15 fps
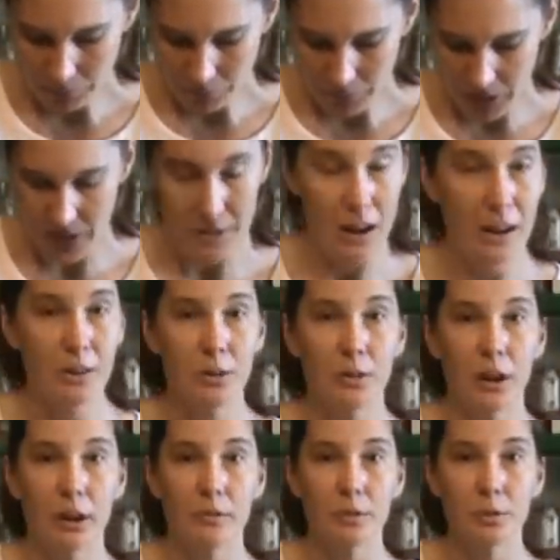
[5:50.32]
because I do
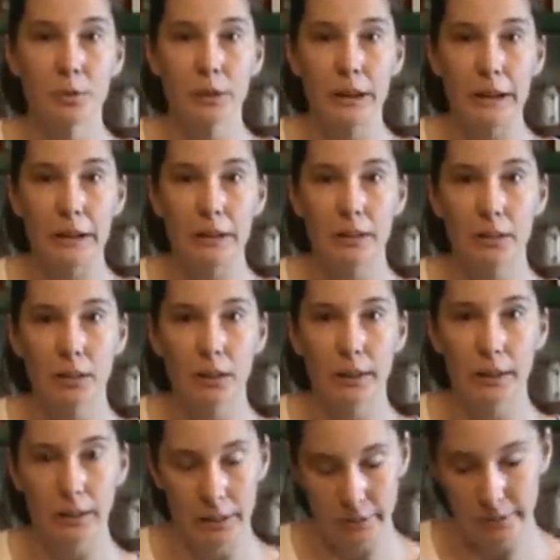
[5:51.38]
love to read,
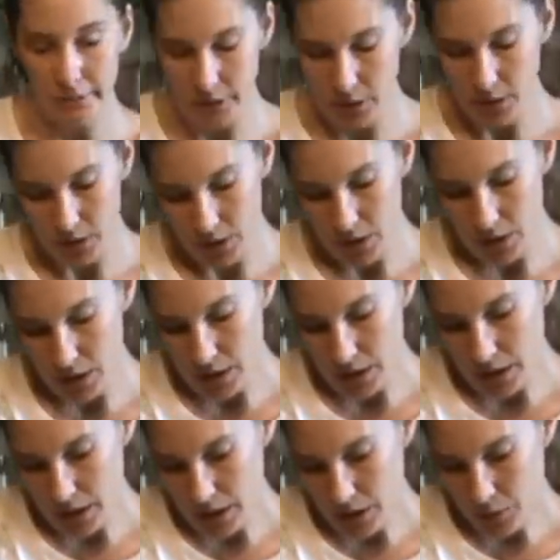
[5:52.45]
and
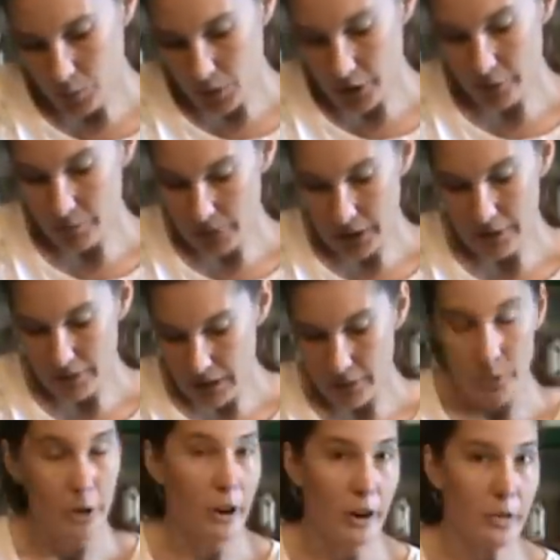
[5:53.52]
one of my
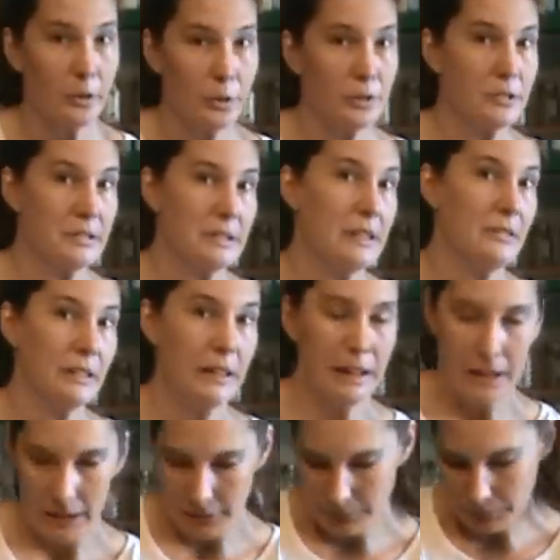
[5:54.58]
favorite authors is Stephen
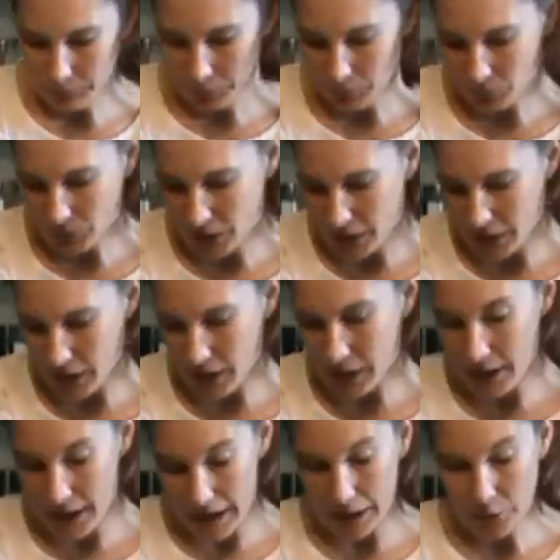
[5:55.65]
King. And I
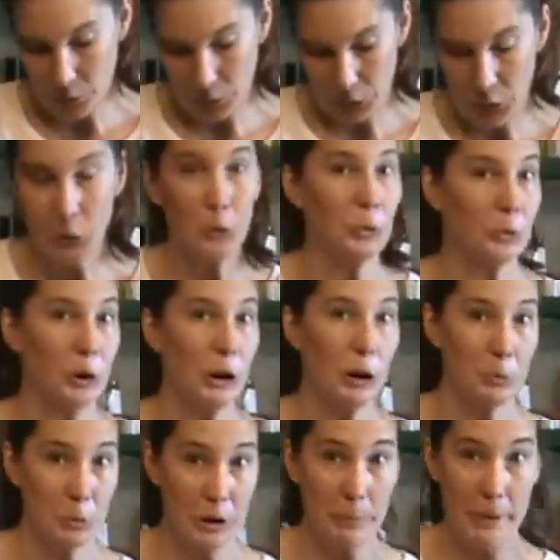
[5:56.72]
actually told Ron
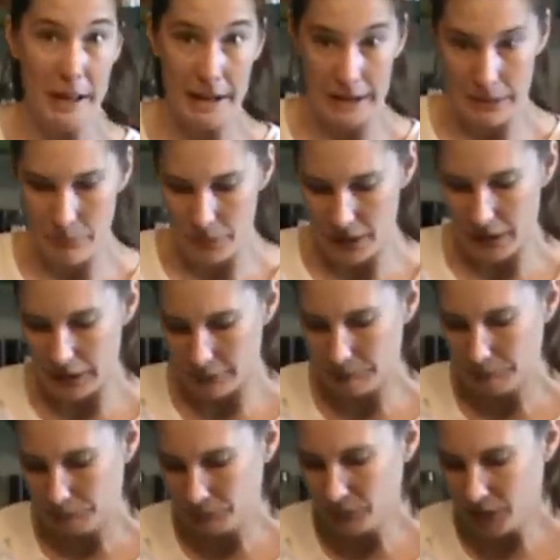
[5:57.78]
when I met him that
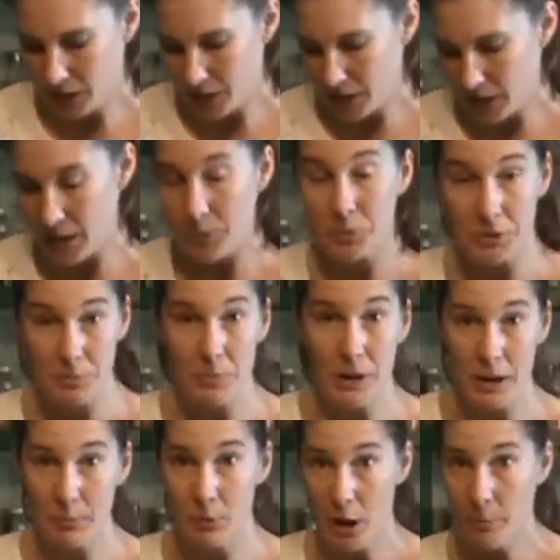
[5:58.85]
he was
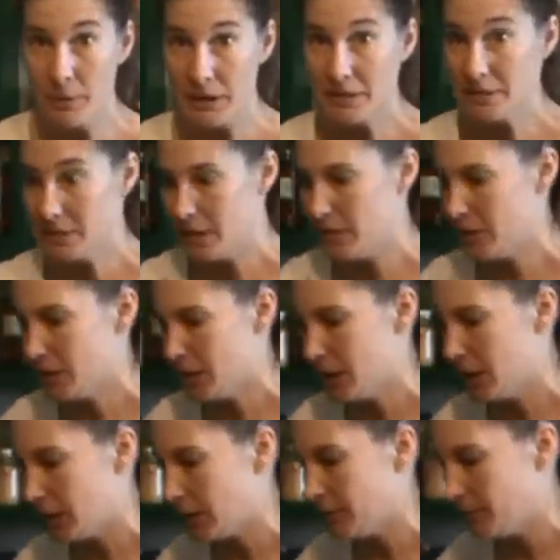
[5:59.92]
my prepping Stephen
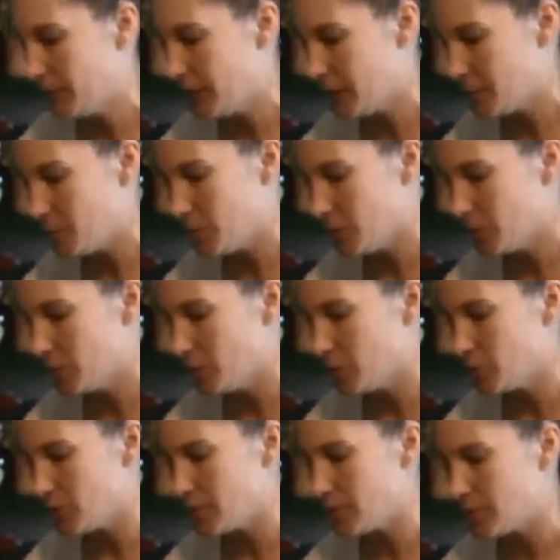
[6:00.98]
King. His books are
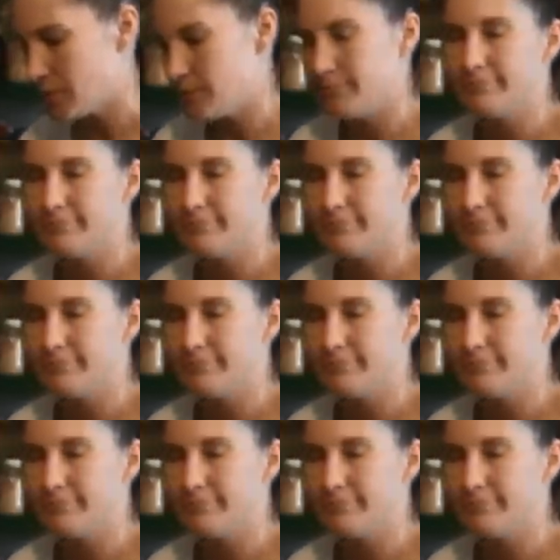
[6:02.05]
just